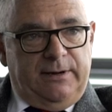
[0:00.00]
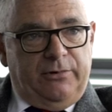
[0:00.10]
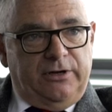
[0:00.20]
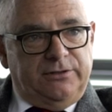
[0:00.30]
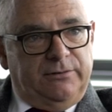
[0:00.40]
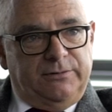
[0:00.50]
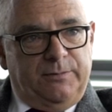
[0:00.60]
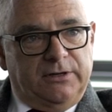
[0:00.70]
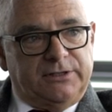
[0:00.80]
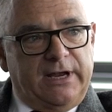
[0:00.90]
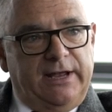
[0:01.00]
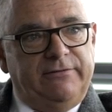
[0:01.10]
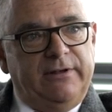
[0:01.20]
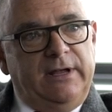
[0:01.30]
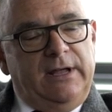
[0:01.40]
Ambrose, and there was Mark
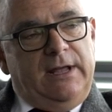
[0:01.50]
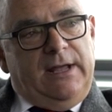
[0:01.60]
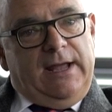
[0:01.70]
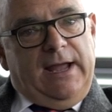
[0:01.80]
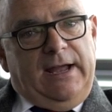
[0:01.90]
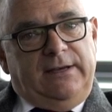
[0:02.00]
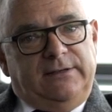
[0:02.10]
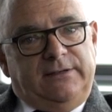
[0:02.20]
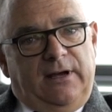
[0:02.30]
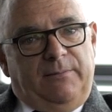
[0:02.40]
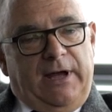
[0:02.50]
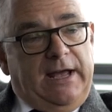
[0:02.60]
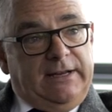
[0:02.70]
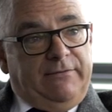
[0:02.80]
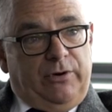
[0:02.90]
Skaife and um, I
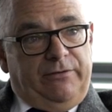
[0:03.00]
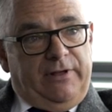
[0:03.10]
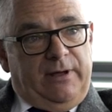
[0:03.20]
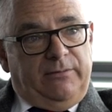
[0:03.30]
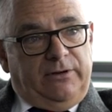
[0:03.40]
had to have one of them.